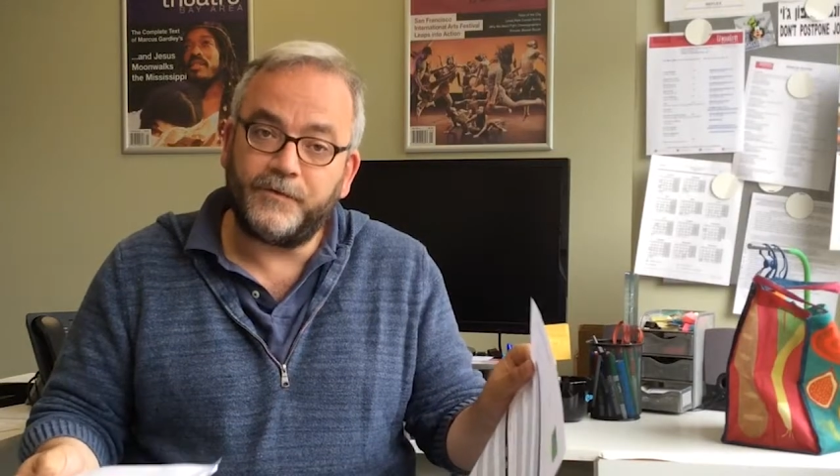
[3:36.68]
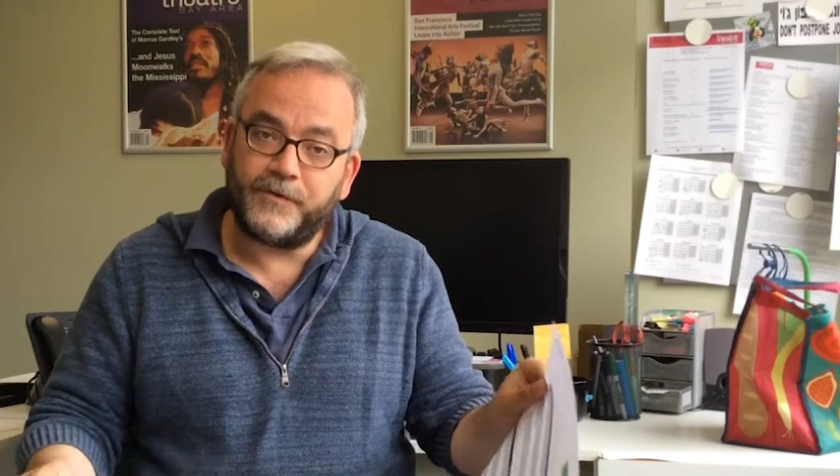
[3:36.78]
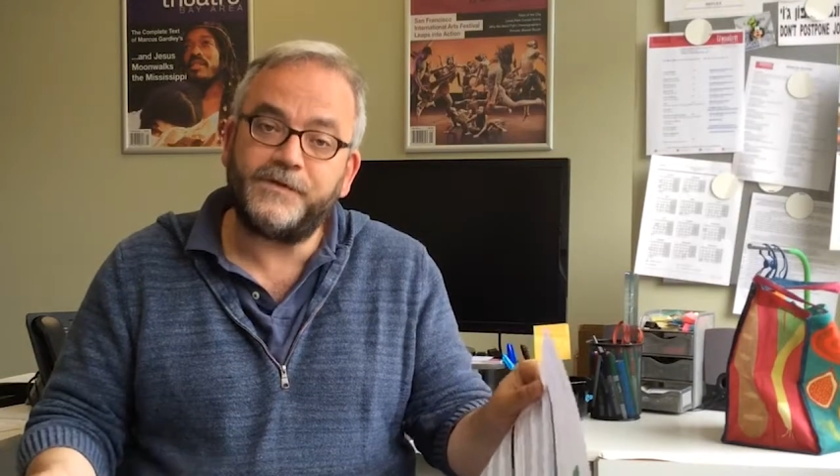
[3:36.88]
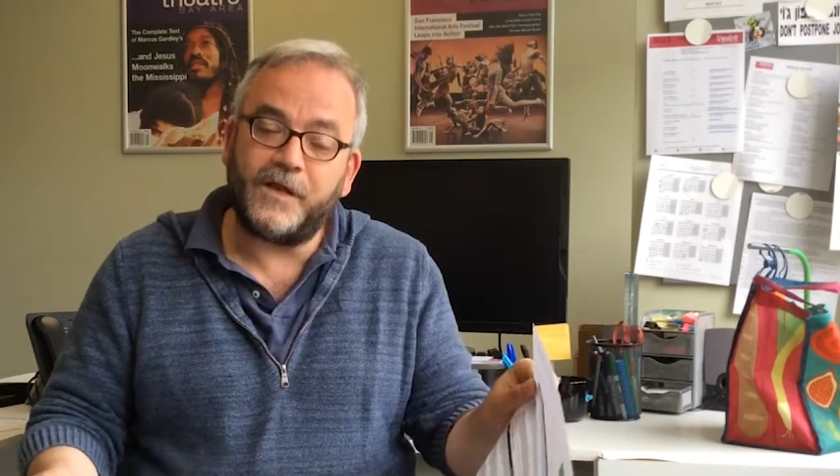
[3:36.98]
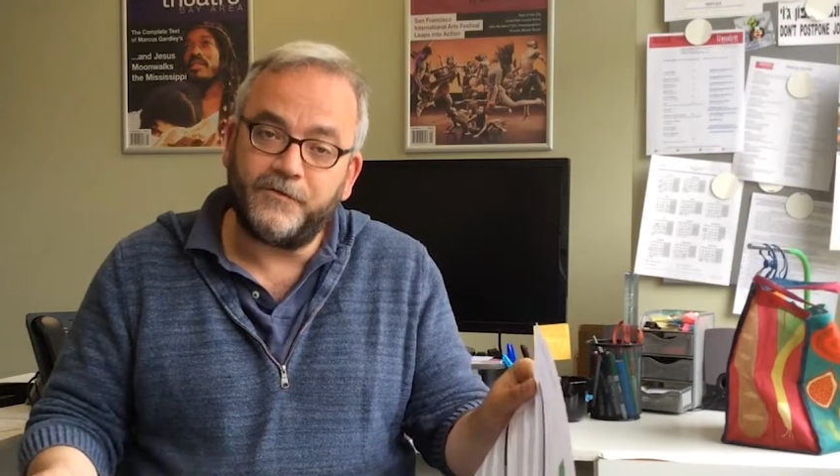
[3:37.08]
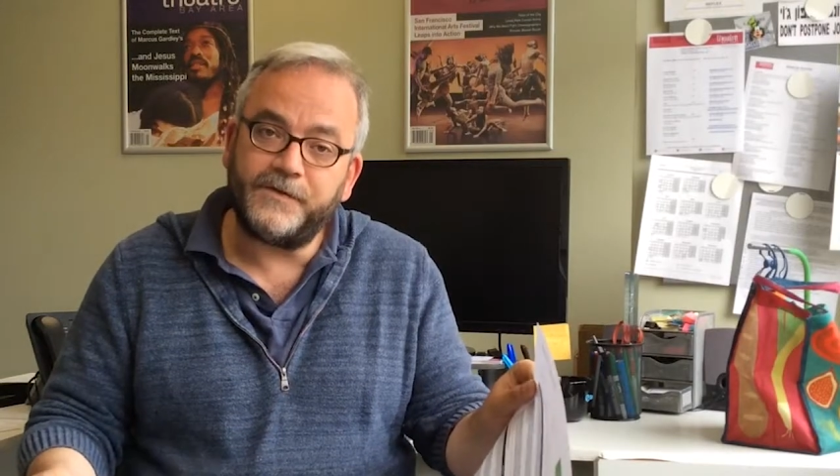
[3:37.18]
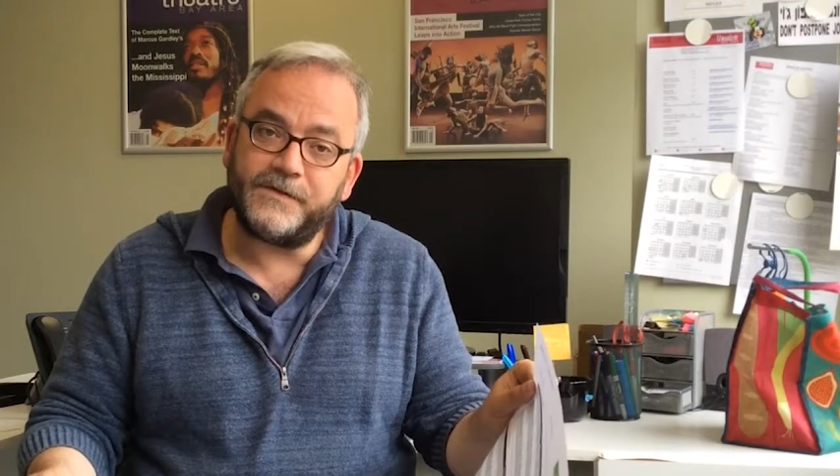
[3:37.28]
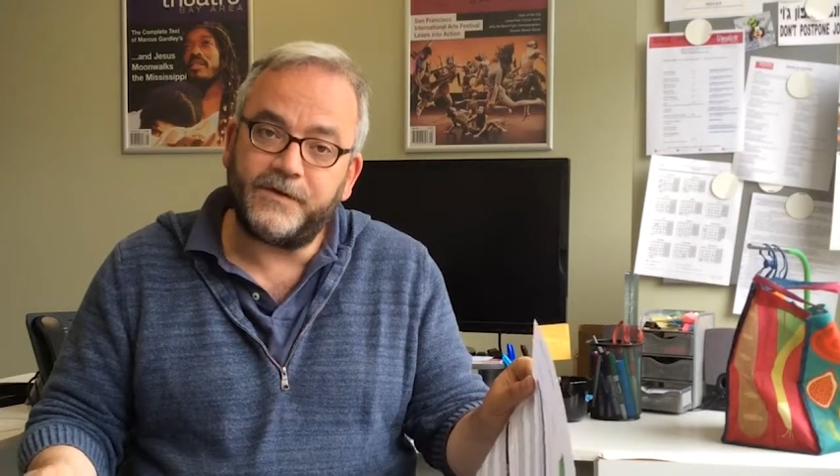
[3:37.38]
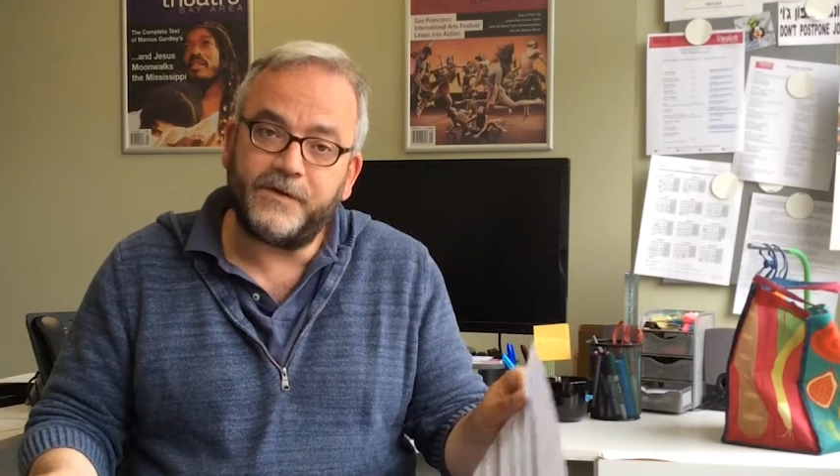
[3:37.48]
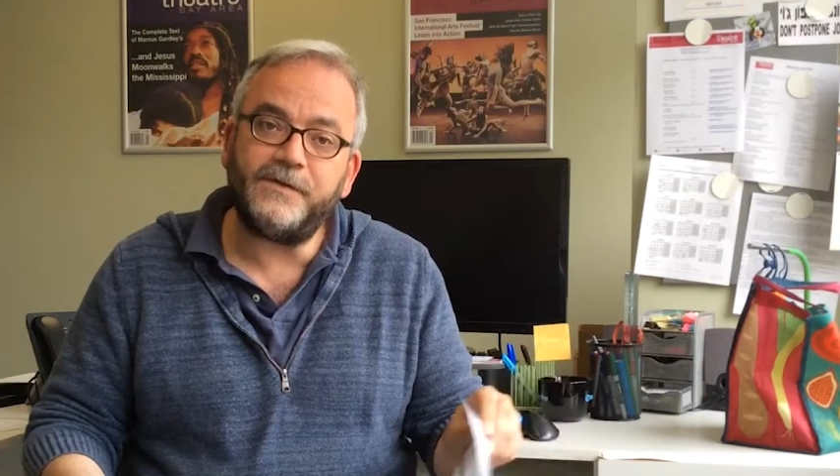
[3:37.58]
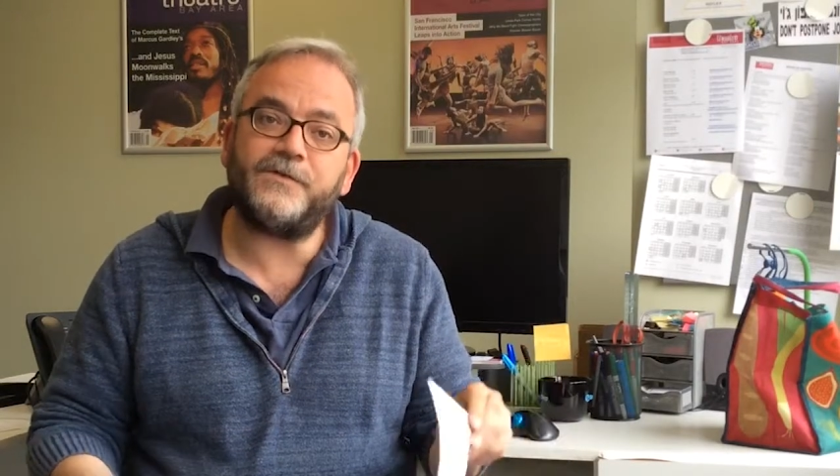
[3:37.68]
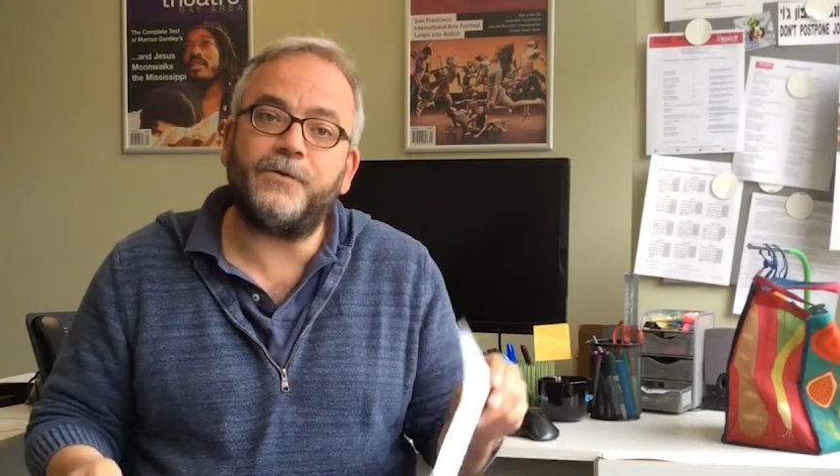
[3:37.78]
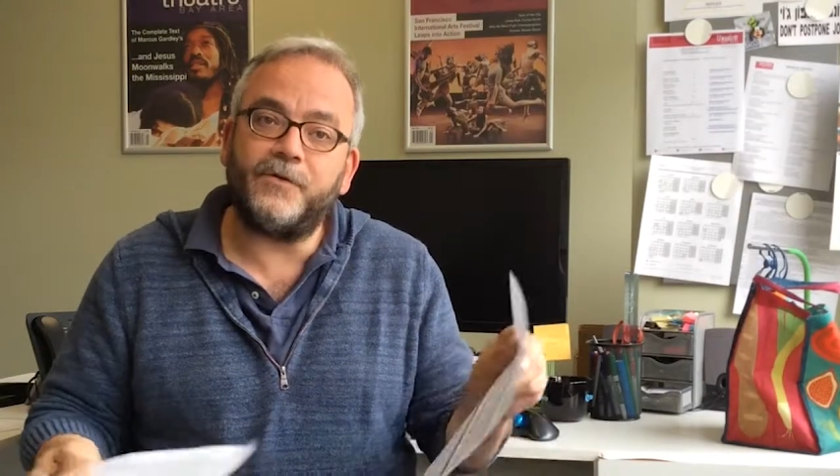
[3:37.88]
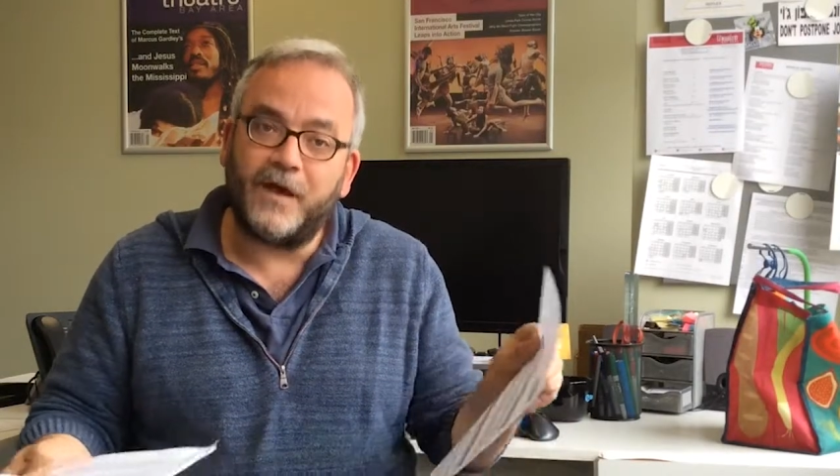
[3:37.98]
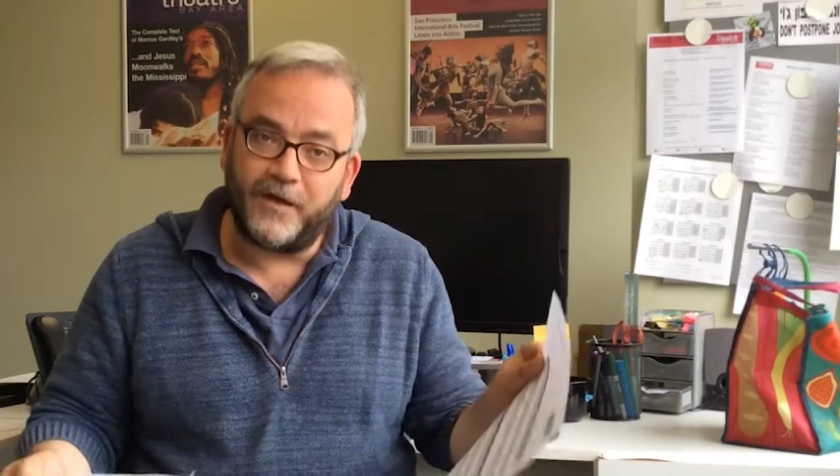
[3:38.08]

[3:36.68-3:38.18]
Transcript: yourself as an artist or